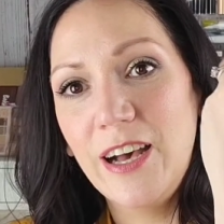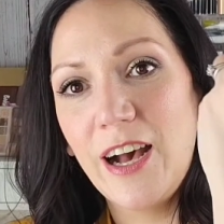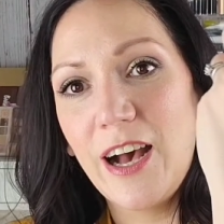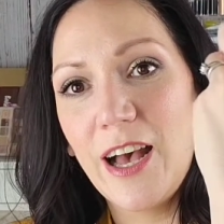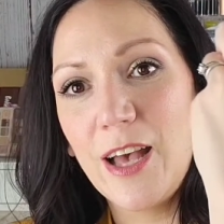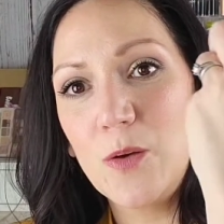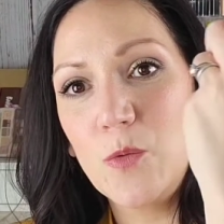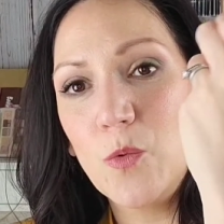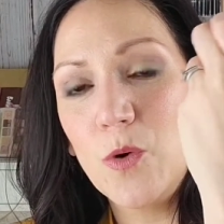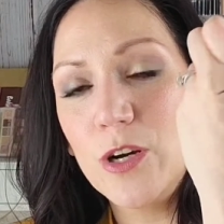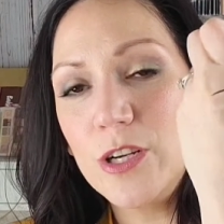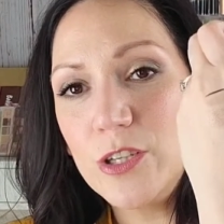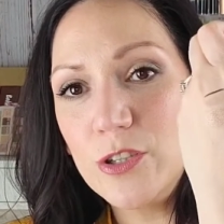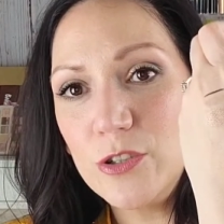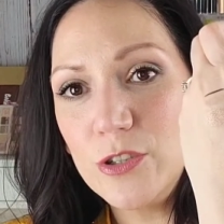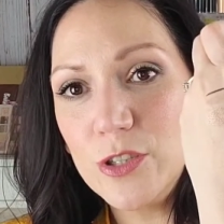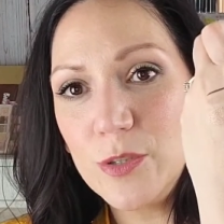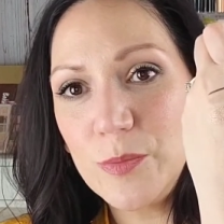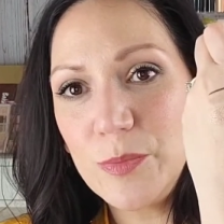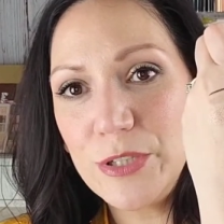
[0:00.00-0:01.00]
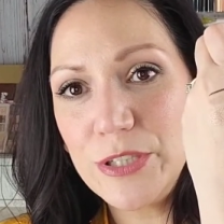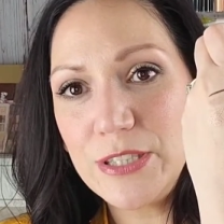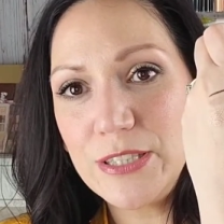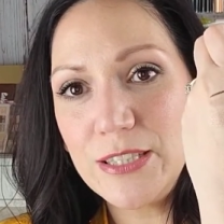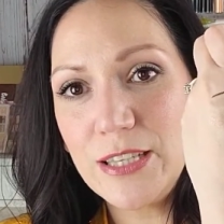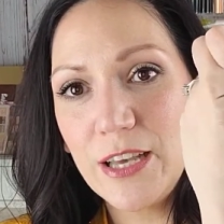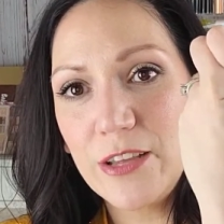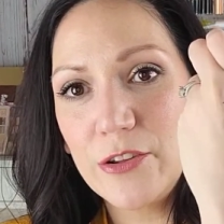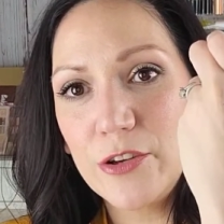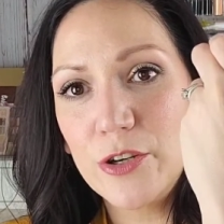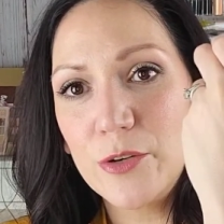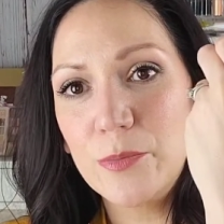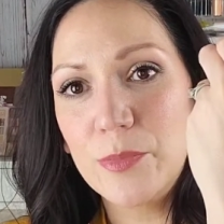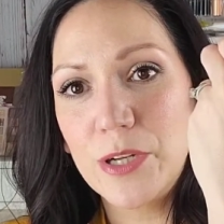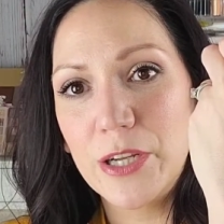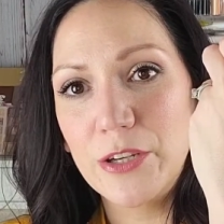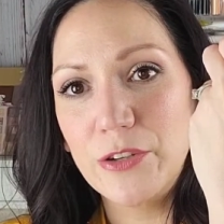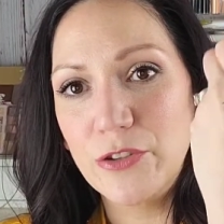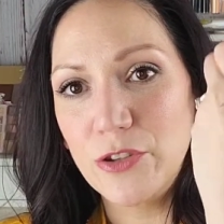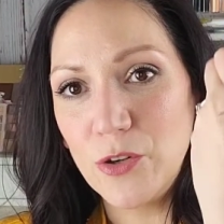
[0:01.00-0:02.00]
I want to look put together, but
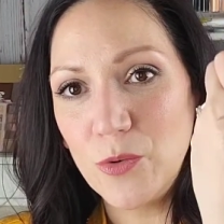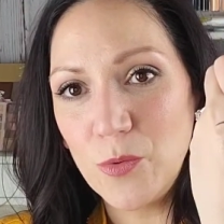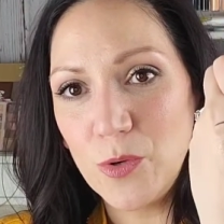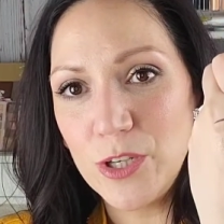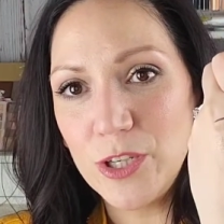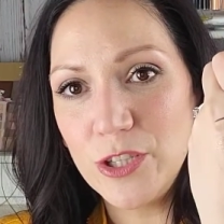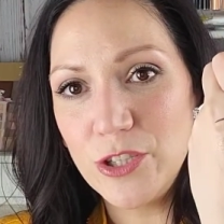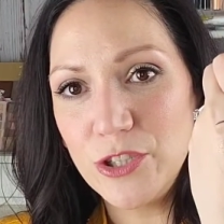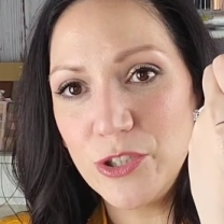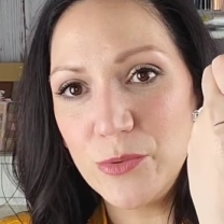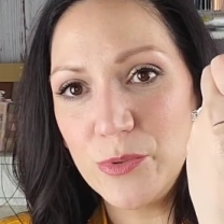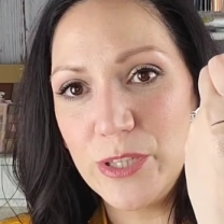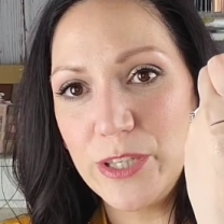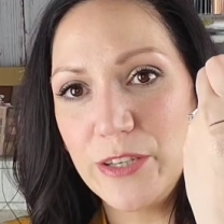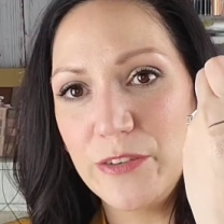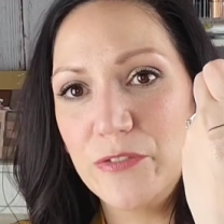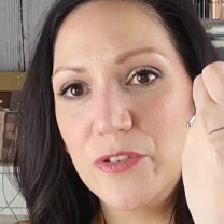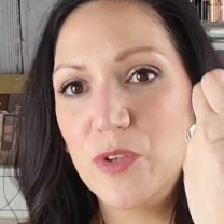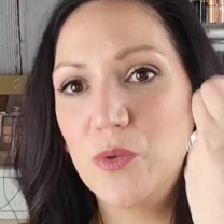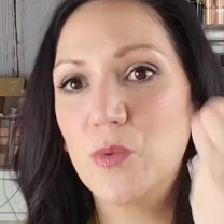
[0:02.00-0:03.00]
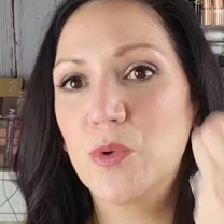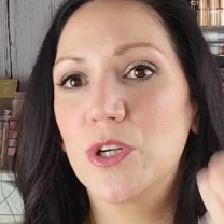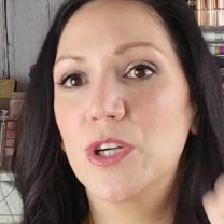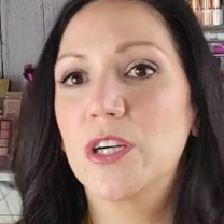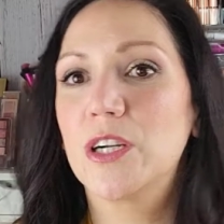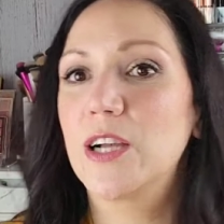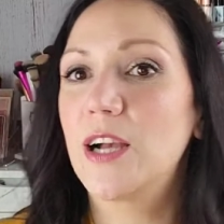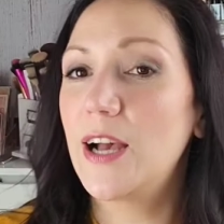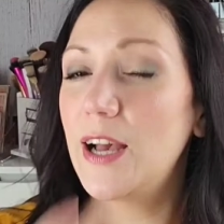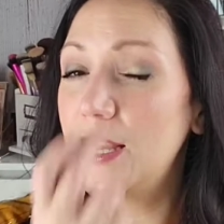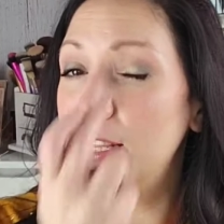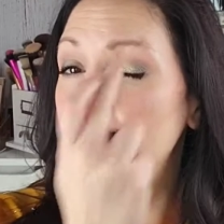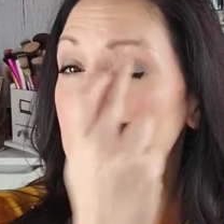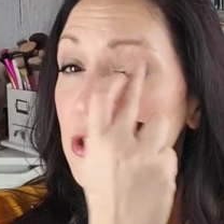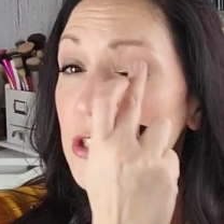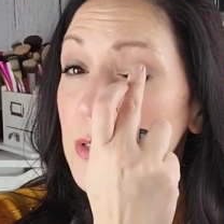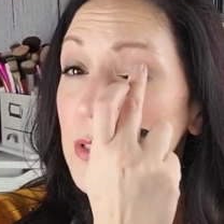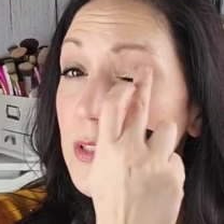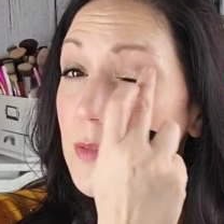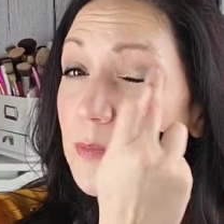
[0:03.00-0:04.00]
I don't want to do any of the work. I
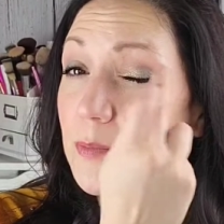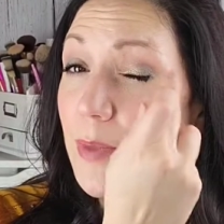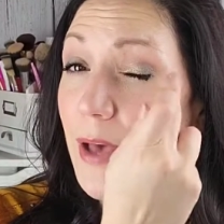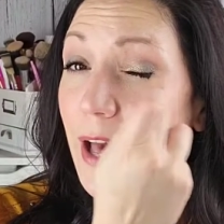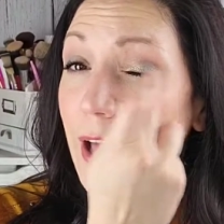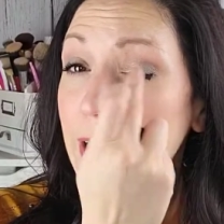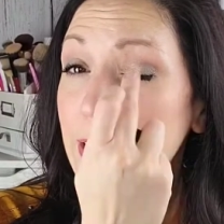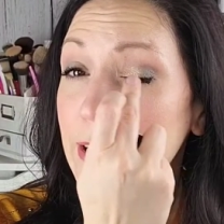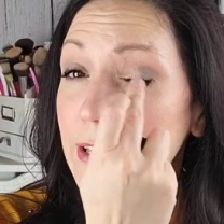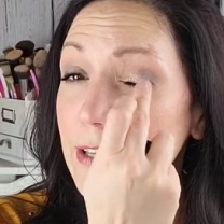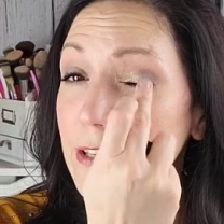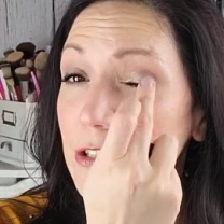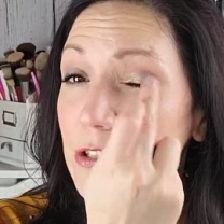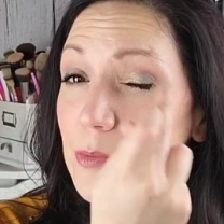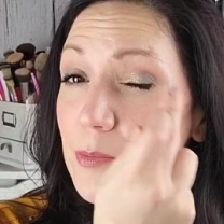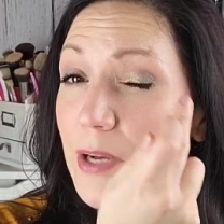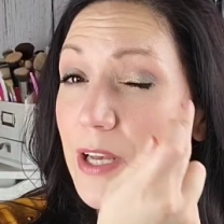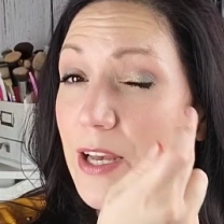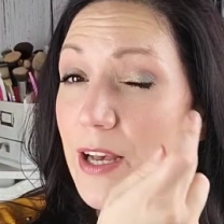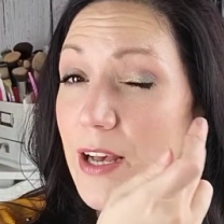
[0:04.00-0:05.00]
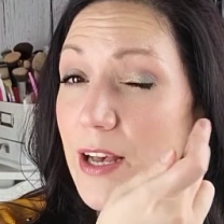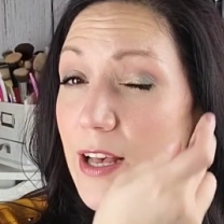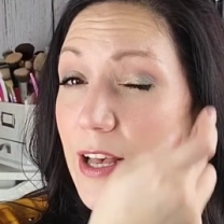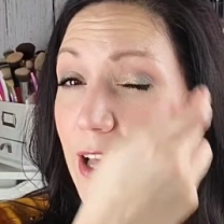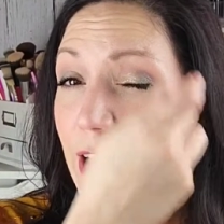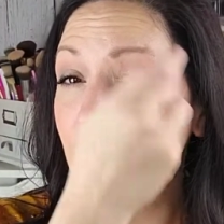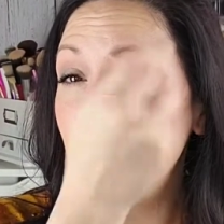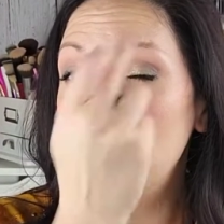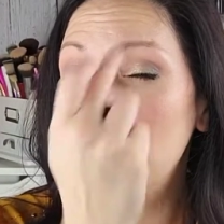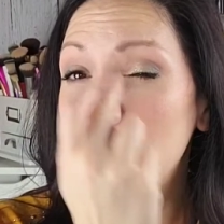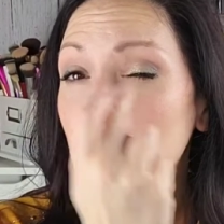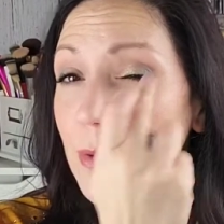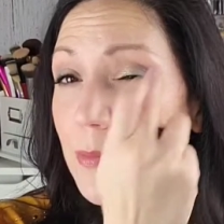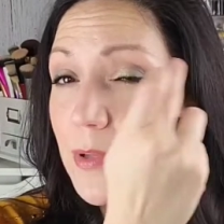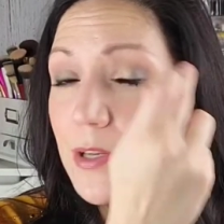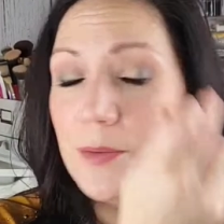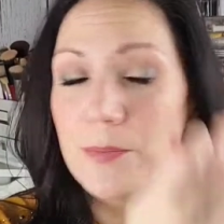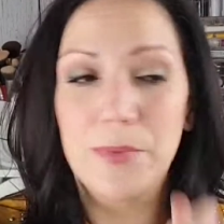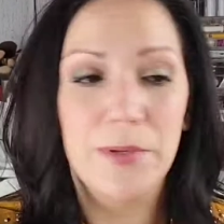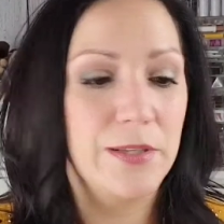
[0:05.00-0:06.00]
just pat it into my eye, rub
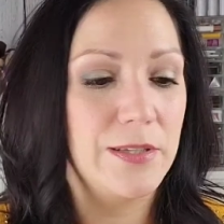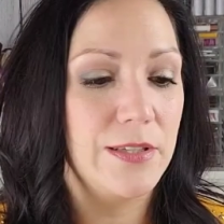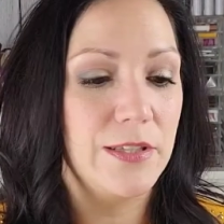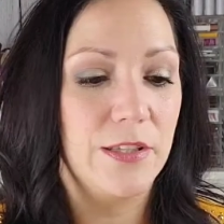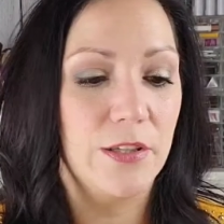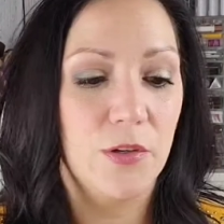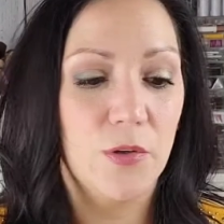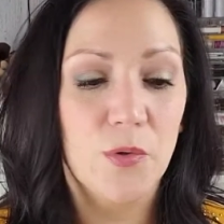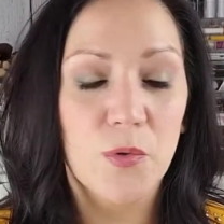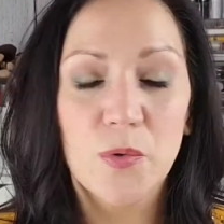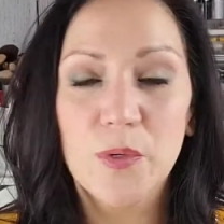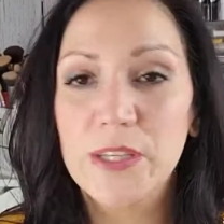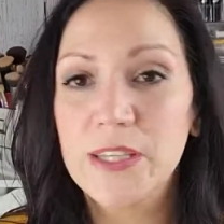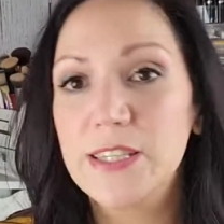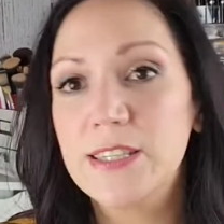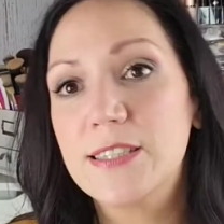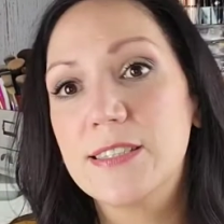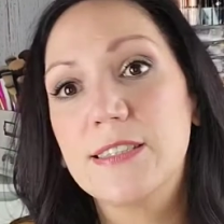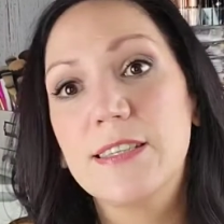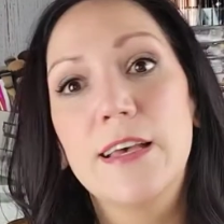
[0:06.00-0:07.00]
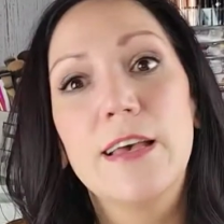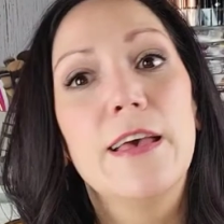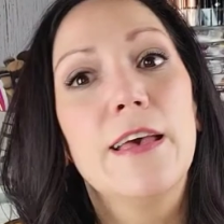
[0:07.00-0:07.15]
it up into the crease,